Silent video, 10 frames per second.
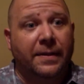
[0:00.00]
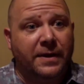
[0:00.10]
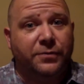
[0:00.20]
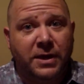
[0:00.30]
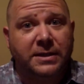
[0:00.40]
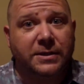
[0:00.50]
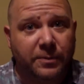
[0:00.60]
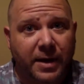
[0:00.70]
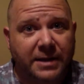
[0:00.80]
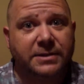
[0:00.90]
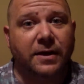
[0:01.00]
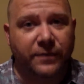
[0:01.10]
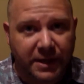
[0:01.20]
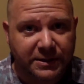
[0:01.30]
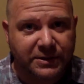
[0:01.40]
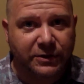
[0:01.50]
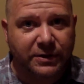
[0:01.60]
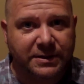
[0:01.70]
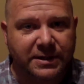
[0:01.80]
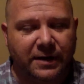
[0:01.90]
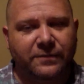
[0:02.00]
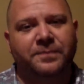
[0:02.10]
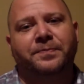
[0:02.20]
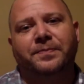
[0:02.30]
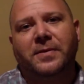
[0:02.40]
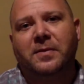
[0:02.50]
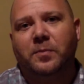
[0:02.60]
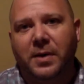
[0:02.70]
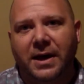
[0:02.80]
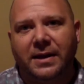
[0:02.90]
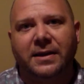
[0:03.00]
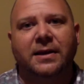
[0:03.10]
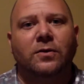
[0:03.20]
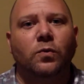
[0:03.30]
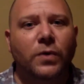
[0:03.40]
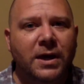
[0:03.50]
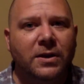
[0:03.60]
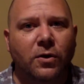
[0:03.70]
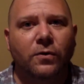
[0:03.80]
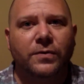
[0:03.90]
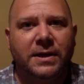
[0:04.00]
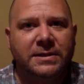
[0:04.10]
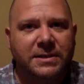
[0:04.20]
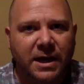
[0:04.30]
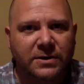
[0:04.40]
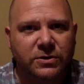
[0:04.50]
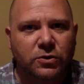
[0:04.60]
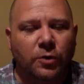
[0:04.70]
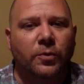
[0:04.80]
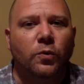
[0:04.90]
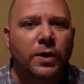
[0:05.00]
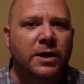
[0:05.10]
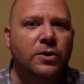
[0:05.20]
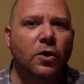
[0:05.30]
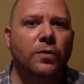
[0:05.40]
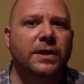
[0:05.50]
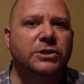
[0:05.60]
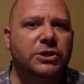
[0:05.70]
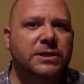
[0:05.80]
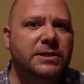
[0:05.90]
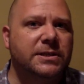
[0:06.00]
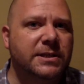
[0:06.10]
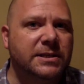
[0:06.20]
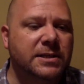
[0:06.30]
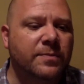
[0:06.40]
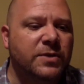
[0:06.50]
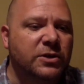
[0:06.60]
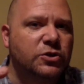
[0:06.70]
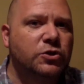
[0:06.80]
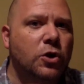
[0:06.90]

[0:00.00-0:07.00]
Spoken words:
And they think that the bad stuff is the good stuff. But we know the inside scoop. We know that Jesus did something